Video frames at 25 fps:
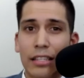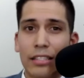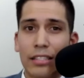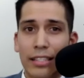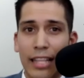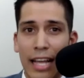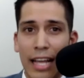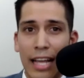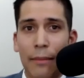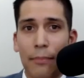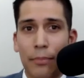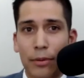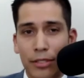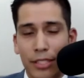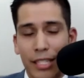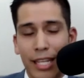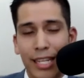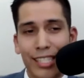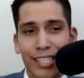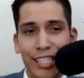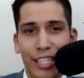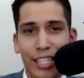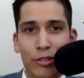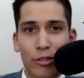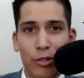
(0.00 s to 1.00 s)
that
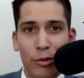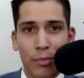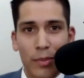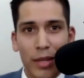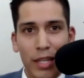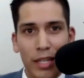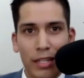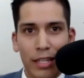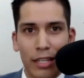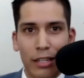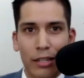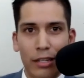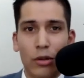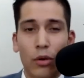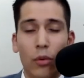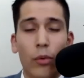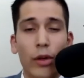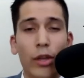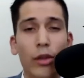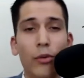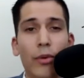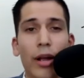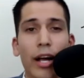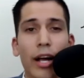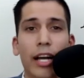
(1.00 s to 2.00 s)
percentage gets remitted,
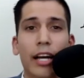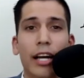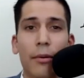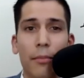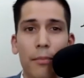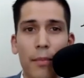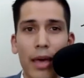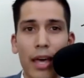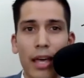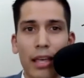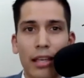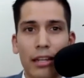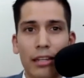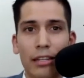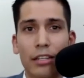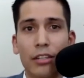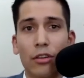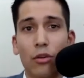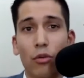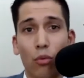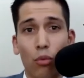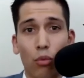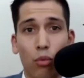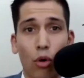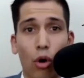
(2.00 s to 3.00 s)
we recommend
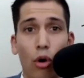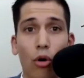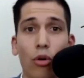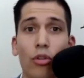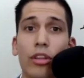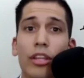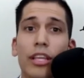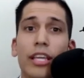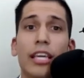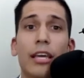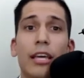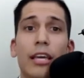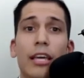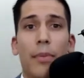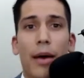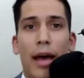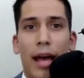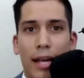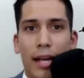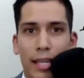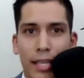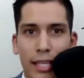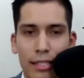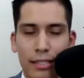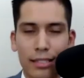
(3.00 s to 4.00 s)
rolling it
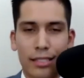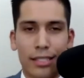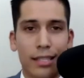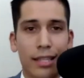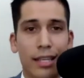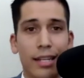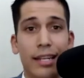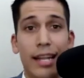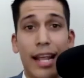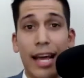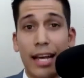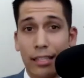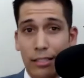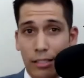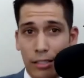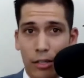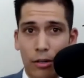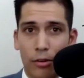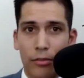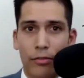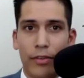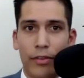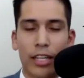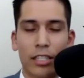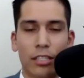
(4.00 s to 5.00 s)
back into the next
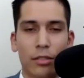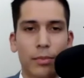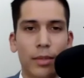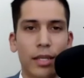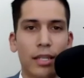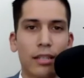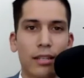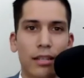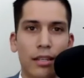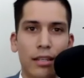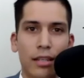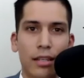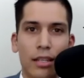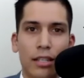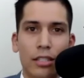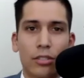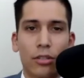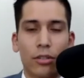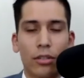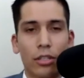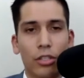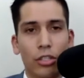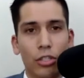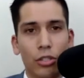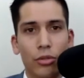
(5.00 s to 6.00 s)
co-investment so
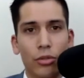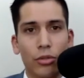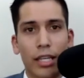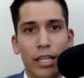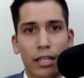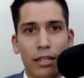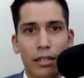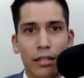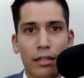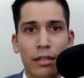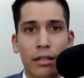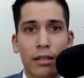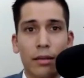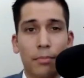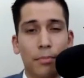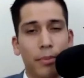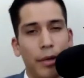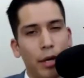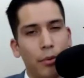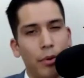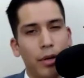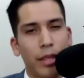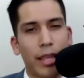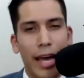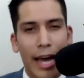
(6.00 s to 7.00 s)
that you can
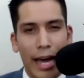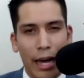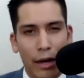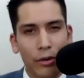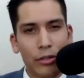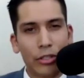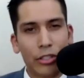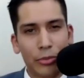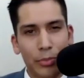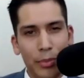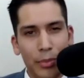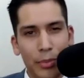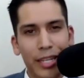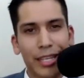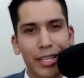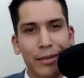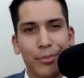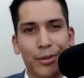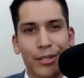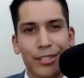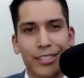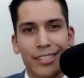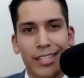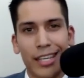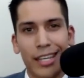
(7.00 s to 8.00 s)
play with house money
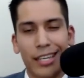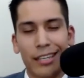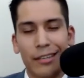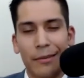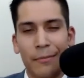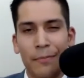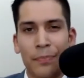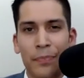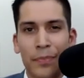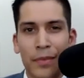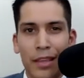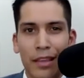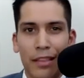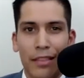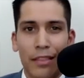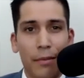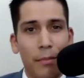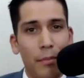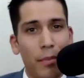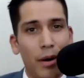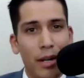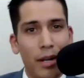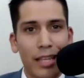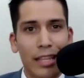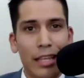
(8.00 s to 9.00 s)
per se, the
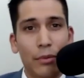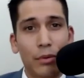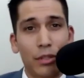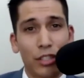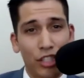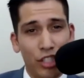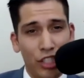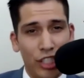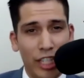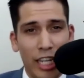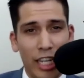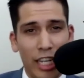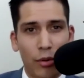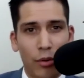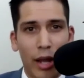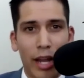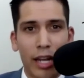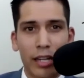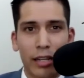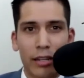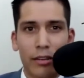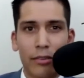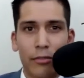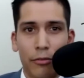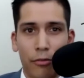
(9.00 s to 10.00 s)
money that was
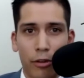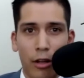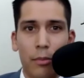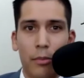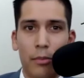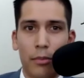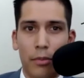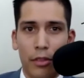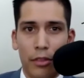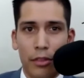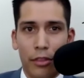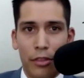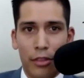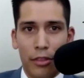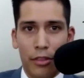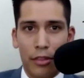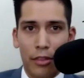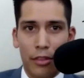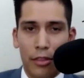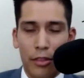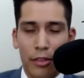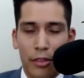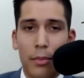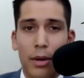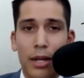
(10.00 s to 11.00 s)
generated from
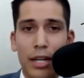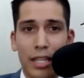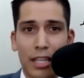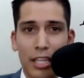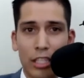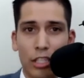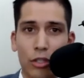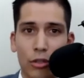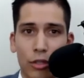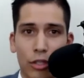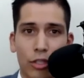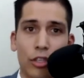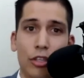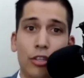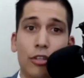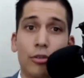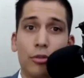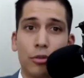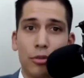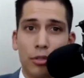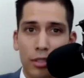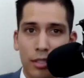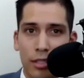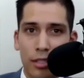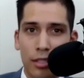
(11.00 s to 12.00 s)
the money that you
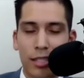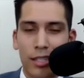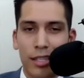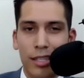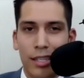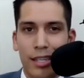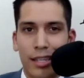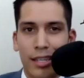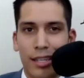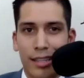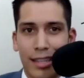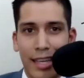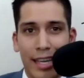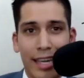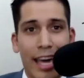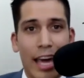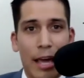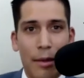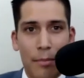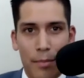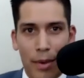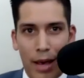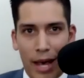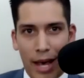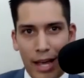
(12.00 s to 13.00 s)
used that
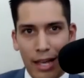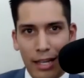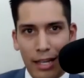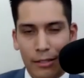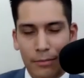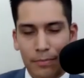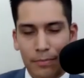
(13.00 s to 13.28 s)
came back.